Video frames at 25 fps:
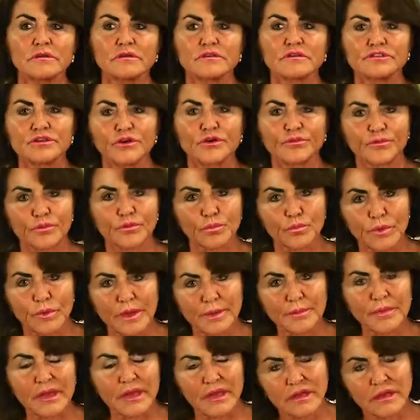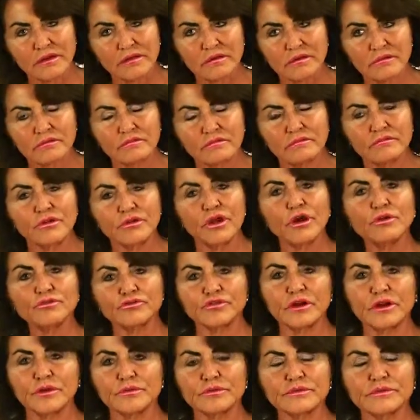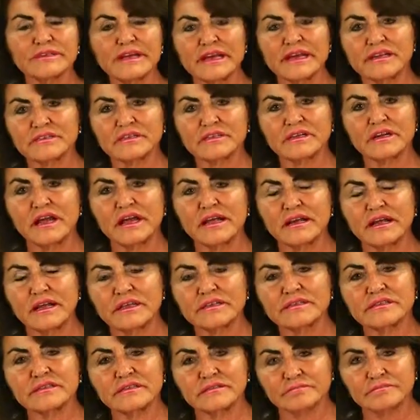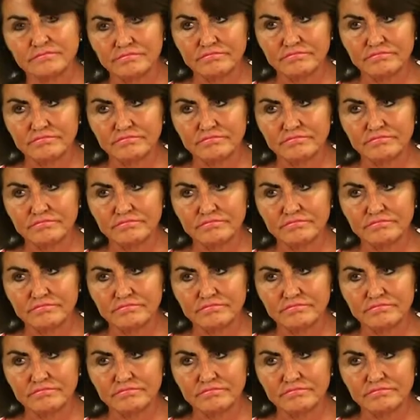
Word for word: so for women, no drug was tested on us